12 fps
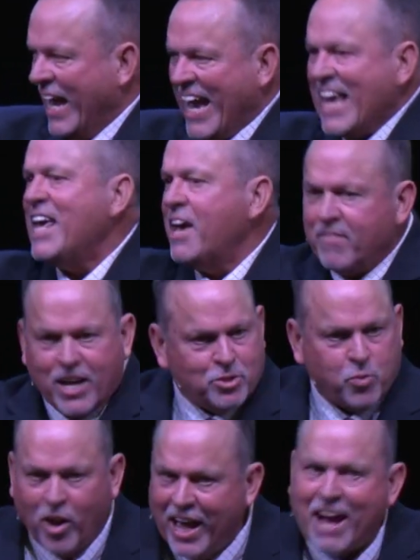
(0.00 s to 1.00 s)
any of us
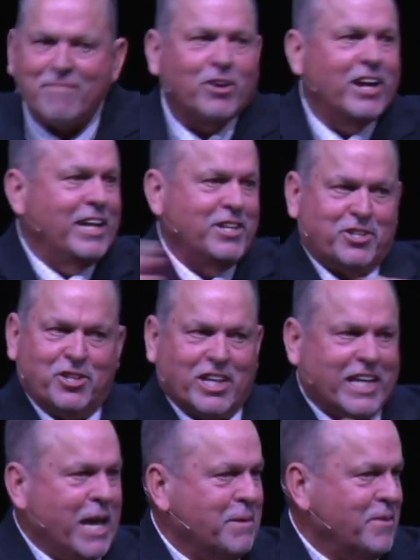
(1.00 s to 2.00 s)
will ever enter into the
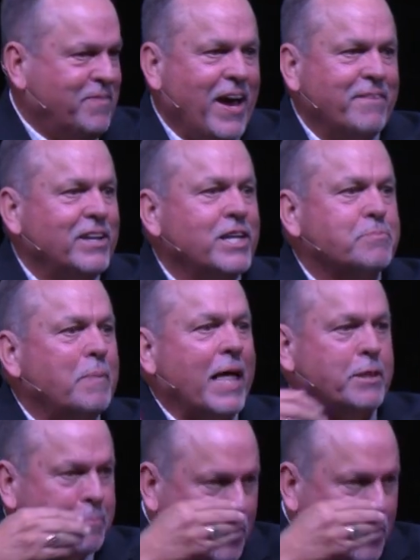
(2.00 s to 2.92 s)
kingdom of heaven is by the